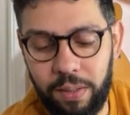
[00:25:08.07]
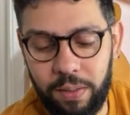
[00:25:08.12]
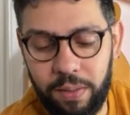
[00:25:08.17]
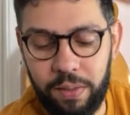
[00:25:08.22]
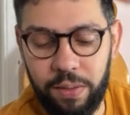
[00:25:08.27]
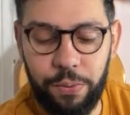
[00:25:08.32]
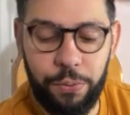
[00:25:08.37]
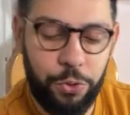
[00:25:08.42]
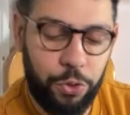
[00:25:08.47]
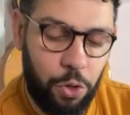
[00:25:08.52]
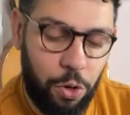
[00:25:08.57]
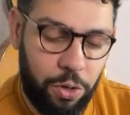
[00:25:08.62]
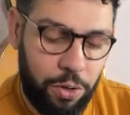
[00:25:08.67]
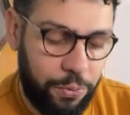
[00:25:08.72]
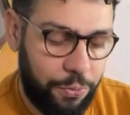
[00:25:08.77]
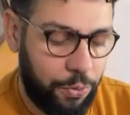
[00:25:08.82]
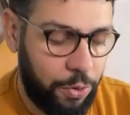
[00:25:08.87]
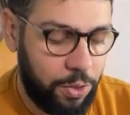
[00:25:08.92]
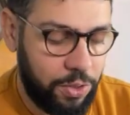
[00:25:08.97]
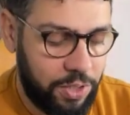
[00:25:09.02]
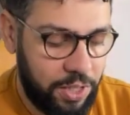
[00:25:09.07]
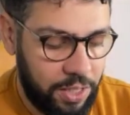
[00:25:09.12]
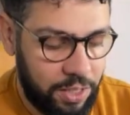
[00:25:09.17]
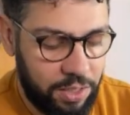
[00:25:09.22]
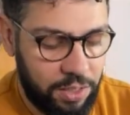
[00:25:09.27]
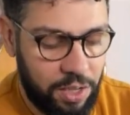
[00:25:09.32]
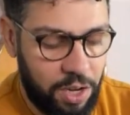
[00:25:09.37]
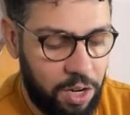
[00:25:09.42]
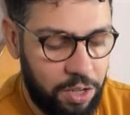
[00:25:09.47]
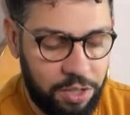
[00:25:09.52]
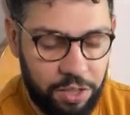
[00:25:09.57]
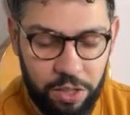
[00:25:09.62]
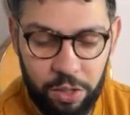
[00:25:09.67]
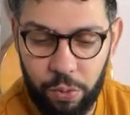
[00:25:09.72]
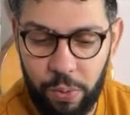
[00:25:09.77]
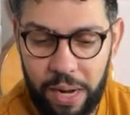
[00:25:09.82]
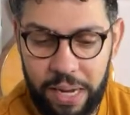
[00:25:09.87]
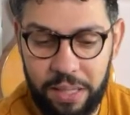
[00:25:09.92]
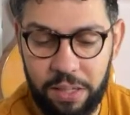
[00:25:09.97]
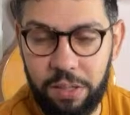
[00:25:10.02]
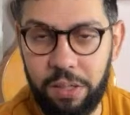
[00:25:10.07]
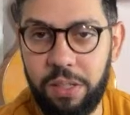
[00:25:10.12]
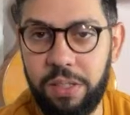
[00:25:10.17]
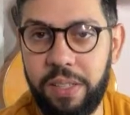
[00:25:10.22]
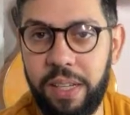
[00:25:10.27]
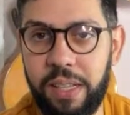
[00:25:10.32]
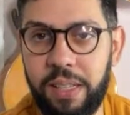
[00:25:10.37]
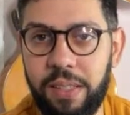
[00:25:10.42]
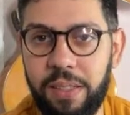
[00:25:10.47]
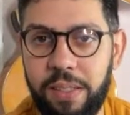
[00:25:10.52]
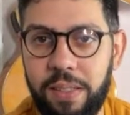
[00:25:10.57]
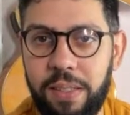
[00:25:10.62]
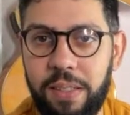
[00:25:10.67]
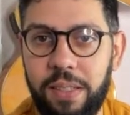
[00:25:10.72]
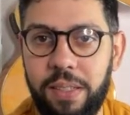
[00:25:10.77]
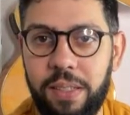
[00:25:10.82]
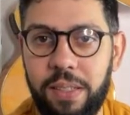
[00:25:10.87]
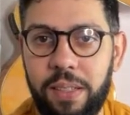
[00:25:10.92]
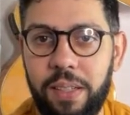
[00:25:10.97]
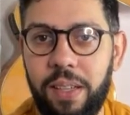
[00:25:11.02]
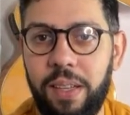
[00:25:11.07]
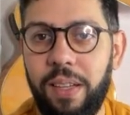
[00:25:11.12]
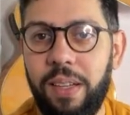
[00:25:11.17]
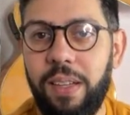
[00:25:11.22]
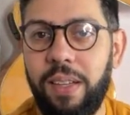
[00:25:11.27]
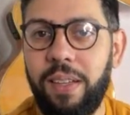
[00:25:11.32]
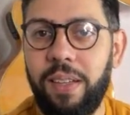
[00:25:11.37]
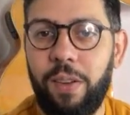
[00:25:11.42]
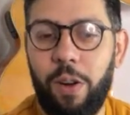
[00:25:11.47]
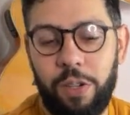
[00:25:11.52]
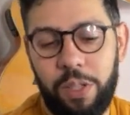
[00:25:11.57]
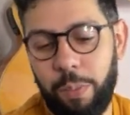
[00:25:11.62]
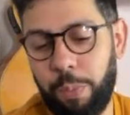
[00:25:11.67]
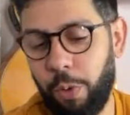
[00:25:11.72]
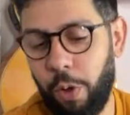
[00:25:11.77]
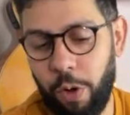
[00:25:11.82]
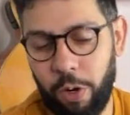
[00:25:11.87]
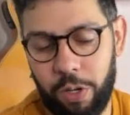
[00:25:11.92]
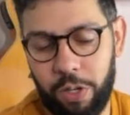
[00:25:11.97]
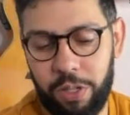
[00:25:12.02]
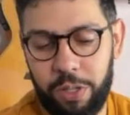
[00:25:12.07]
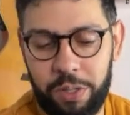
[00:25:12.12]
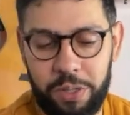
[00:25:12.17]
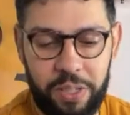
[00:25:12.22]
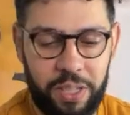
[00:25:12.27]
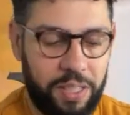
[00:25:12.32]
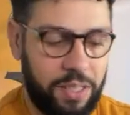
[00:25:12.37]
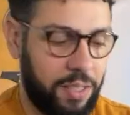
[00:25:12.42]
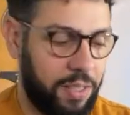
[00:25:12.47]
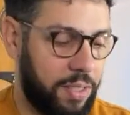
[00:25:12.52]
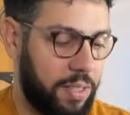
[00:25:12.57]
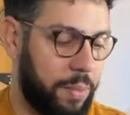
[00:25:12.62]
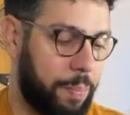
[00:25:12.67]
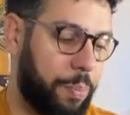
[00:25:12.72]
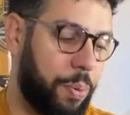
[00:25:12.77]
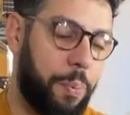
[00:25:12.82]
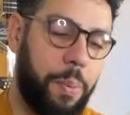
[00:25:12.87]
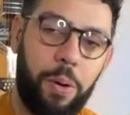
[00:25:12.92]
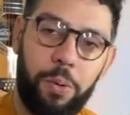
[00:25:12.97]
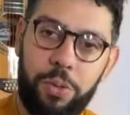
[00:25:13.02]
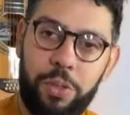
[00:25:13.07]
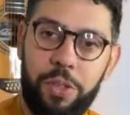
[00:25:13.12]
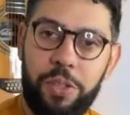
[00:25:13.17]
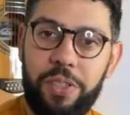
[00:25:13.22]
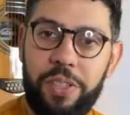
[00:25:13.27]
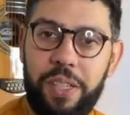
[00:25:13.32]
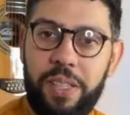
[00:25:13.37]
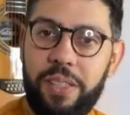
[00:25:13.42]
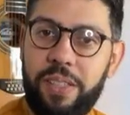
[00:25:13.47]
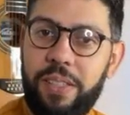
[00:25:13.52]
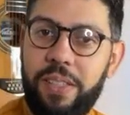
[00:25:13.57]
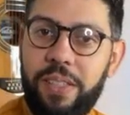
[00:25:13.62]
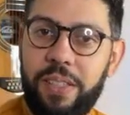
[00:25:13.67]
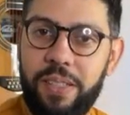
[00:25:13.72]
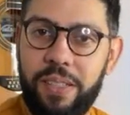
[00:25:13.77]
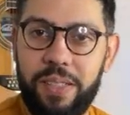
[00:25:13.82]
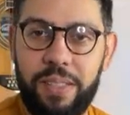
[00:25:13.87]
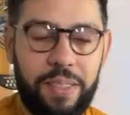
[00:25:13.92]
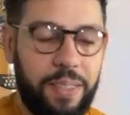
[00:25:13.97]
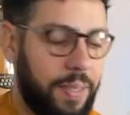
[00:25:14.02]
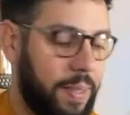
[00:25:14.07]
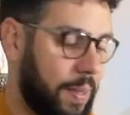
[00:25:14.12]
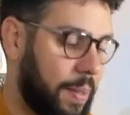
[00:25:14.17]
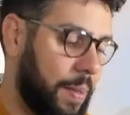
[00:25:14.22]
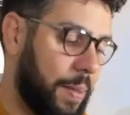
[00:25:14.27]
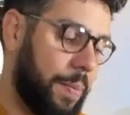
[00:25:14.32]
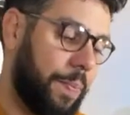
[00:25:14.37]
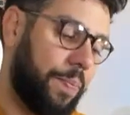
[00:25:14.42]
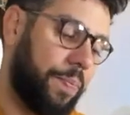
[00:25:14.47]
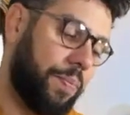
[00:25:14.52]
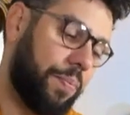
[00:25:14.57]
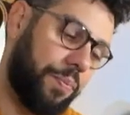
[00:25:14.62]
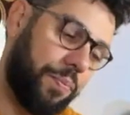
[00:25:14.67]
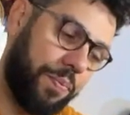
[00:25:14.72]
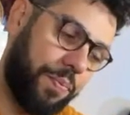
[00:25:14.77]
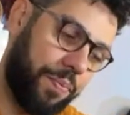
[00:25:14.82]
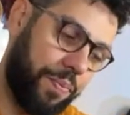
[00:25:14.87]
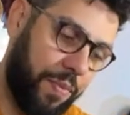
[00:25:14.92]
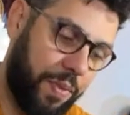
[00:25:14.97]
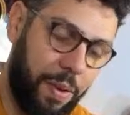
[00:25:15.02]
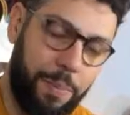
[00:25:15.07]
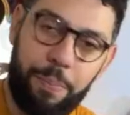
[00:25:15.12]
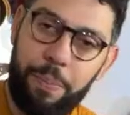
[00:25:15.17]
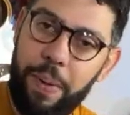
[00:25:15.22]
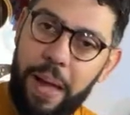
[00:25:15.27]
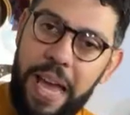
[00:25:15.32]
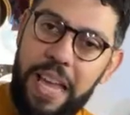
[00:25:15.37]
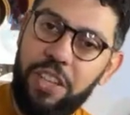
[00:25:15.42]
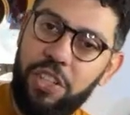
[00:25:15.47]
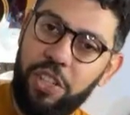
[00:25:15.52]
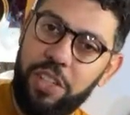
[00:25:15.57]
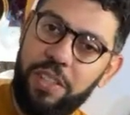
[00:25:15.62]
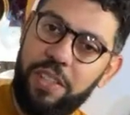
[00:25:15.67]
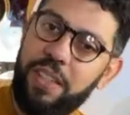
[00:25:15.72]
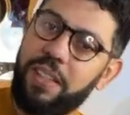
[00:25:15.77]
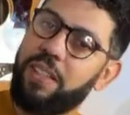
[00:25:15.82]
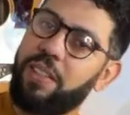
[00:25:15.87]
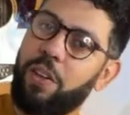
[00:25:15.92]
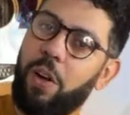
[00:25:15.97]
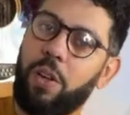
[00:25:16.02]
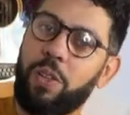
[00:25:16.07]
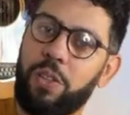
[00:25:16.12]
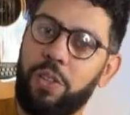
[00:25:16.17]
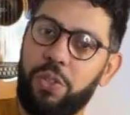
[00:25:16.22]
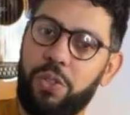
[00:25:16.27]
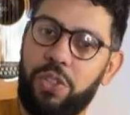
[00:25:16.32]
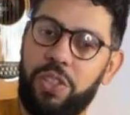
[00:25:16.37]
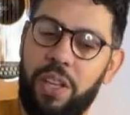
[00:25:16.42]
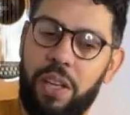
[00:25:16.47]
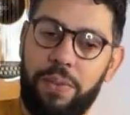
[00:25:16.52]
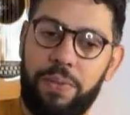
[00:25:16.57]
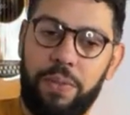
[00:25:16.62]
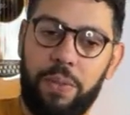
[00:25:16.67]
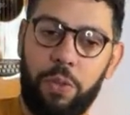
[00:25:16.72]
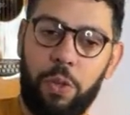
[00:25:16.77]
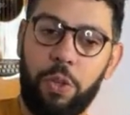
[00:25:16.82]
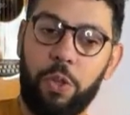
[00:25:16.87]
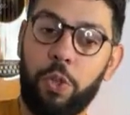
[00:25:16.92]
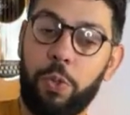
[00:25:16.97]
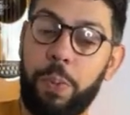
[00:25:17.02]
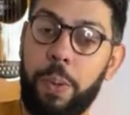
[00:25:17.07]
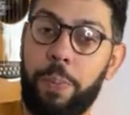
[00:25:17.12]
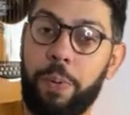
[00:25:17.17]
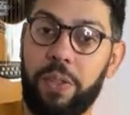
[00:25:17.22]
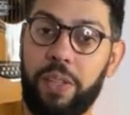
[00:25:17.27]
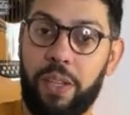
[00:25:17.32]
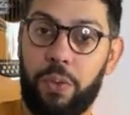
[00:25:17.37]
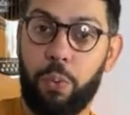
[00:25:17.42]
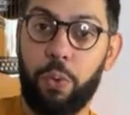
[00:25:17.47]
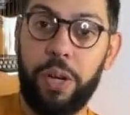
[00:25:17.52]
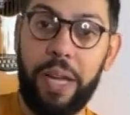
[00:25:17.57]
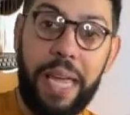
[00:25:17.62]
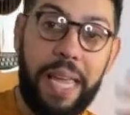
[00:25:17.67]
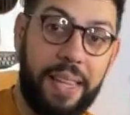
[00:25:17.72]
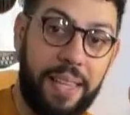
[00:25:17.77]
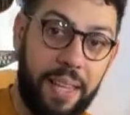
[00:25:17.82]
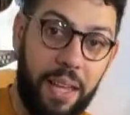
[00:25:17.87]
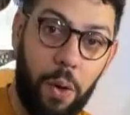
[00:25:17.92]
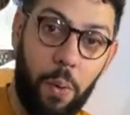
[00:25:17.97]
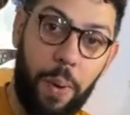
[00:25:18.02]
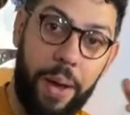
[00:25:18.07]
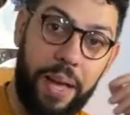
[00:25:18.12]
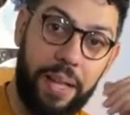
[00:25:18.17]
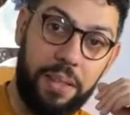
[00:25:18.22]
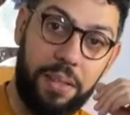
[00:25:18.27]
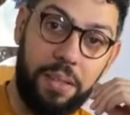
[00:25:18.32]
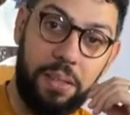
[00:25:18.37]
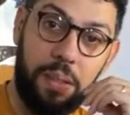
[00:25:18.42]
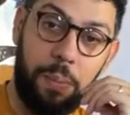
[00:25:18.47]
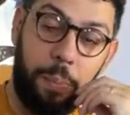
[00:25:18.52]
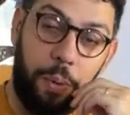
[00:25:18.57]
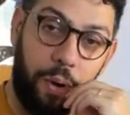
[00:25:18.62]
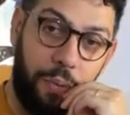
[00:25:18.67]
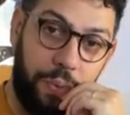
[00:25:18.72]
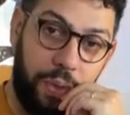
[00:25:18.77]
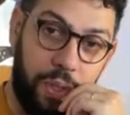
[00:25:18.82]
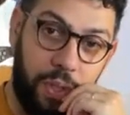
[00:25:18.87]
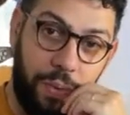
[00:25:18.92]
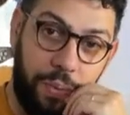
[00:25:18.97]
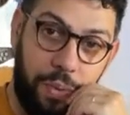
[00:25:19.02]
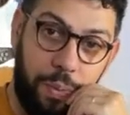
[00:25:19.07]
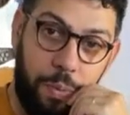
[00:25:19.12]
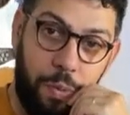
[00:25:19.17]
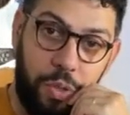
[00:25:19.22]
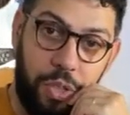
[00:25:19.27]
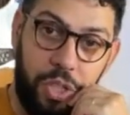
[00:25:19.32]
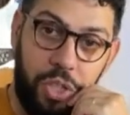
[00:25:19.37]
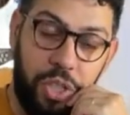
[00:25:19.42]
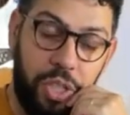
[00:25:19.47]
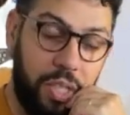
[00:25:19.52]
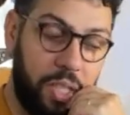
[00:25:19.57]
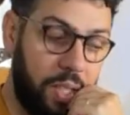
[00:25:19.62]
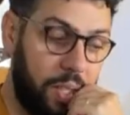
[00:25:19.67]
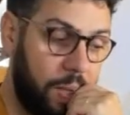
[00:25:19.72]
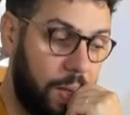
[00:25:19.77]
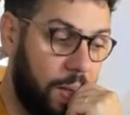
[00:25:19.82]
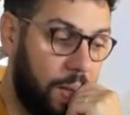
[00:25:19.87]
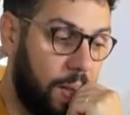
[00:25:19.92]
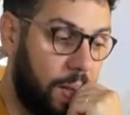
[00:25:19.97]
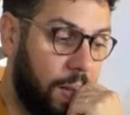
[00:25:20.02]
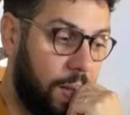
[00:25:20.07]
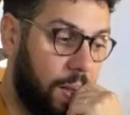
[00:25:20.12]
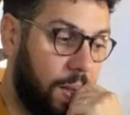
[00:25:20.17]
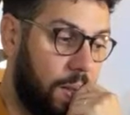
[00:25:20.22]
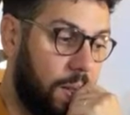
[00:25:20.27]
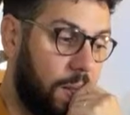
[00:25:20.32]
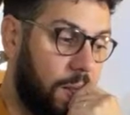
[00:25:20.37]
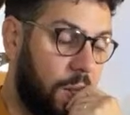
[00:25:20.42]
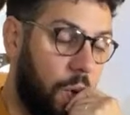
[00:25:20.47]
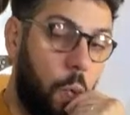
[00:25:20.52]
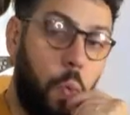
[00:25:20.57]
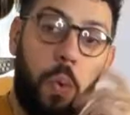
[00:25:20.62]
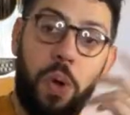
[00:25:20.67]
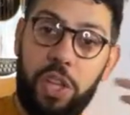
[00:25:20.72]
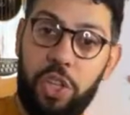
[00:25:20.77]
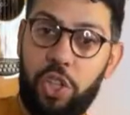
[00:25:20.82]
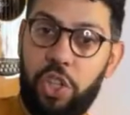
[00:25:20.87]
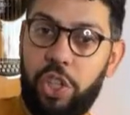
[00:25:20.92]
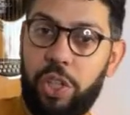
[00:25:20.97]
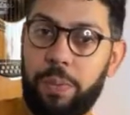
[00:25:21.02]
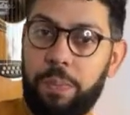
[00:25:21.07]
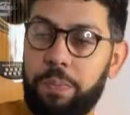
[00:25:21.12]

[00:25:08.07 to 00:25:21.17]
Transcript: photographers and the article writers and or the bloggers and the promoters and the agents and all those stuff, all those people that were eating away at the profits of the musicians, which